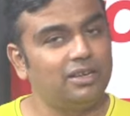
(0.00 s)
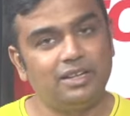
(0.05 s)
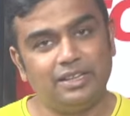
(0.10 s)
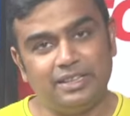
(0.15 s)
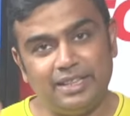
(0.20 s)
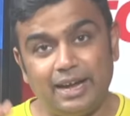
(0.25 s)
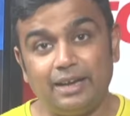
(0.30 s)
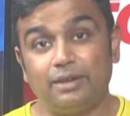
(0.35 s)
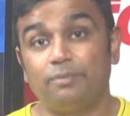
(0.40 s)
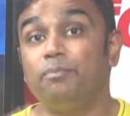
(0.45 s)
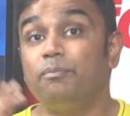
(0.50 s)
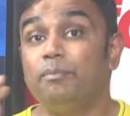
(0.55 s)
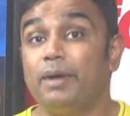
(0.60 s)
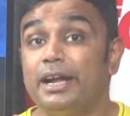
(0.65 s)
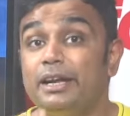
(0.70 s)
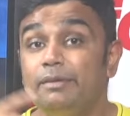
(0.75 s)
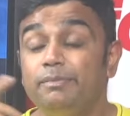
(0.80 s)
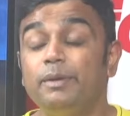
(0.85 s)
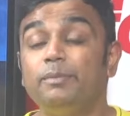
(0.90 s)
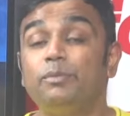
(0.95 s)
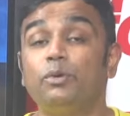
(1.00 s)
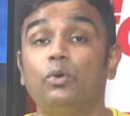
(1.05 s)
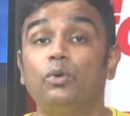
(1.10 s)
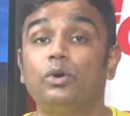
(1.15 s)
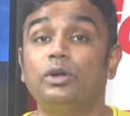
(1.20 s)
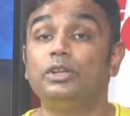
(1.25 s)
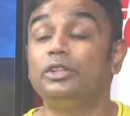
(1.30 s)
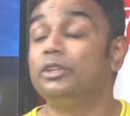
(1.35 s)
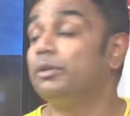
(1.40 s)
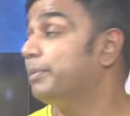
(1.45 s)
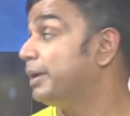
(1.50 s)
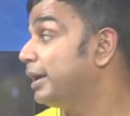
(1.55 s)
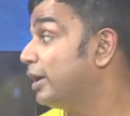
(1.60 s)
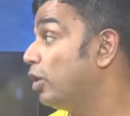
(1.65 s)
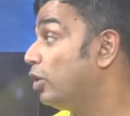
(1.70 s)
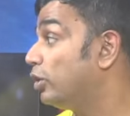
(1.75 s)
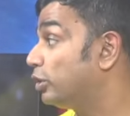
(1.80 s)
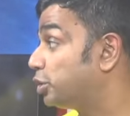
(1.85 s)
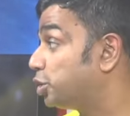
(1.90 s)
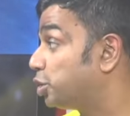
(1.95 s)
That might be broken in the mega
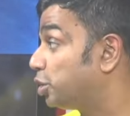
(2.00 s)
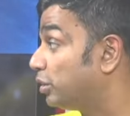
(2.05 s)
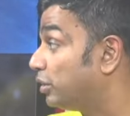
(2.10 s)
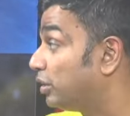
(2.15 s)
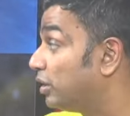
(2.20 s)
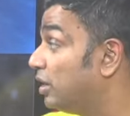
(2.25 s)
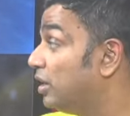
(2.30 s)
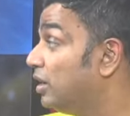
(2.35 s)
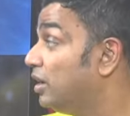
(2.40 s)
auction.